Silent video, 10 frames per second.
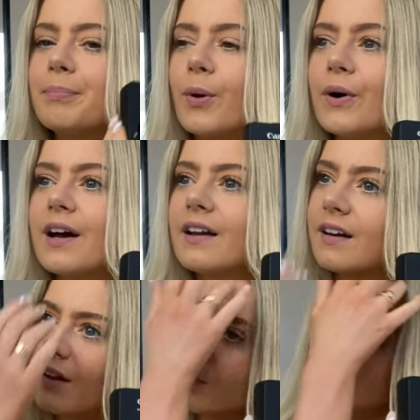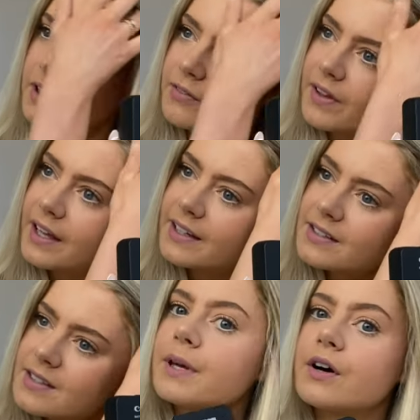bought another one of
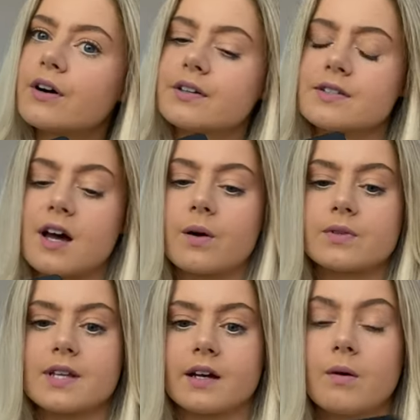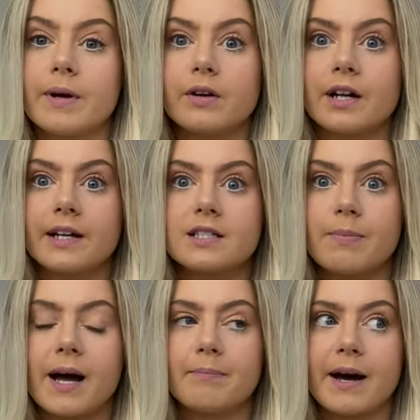these because I was like, oh my god, I need to
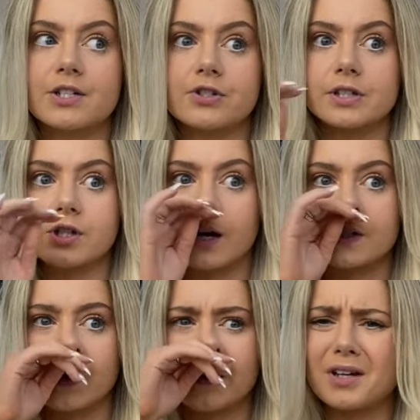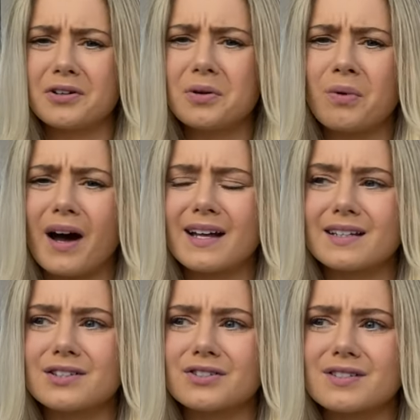buy a battery charger. I don't know why I
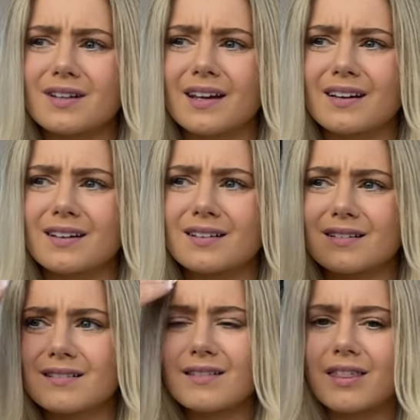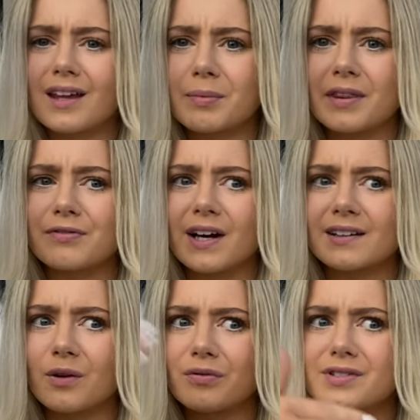didn't just like think about the fact
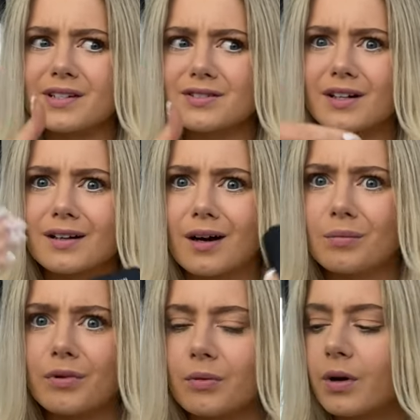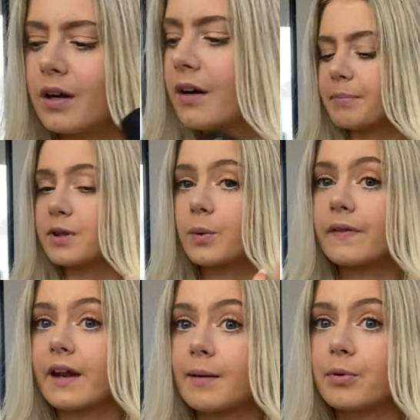that obviously it's going to come with one, but the one
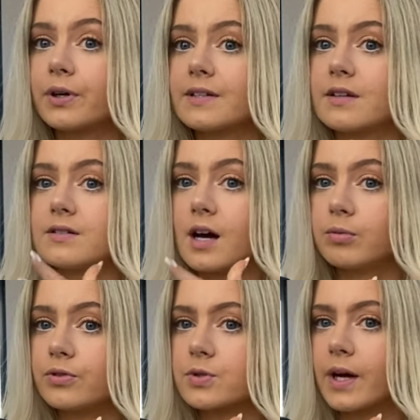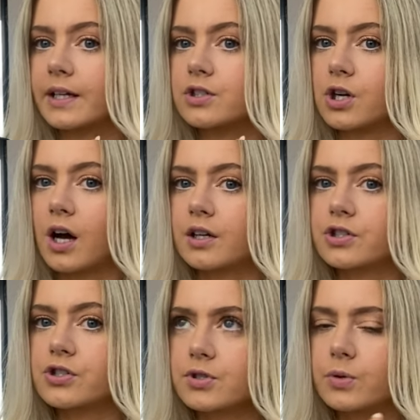that I bought is a double, so I can
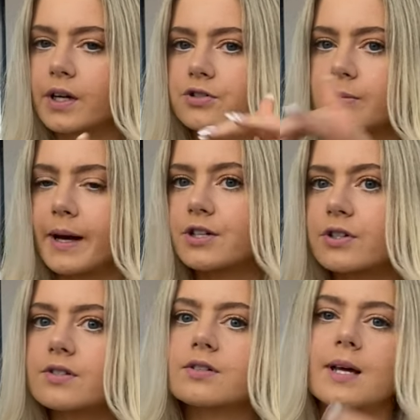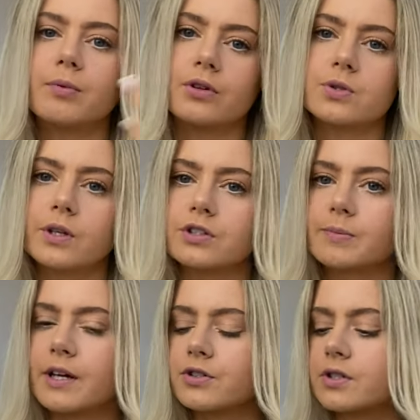charge 2 extra batteries because I bought 2 extra
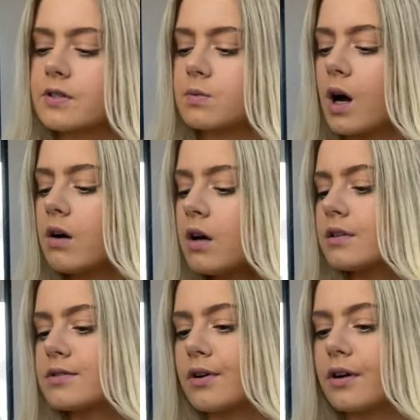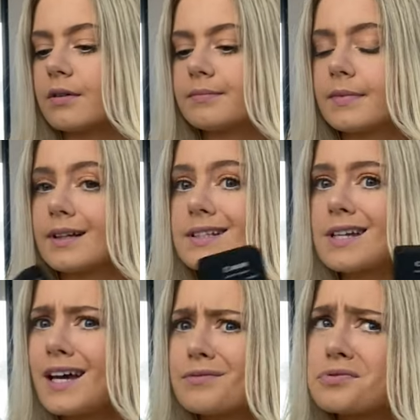batteries as well. So at least
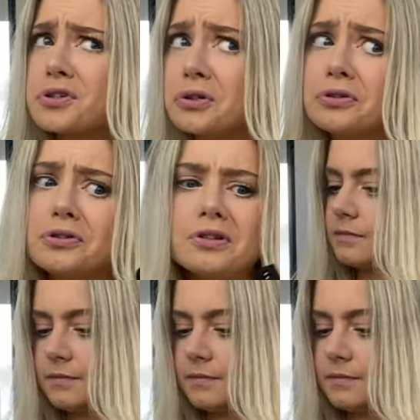I have 2.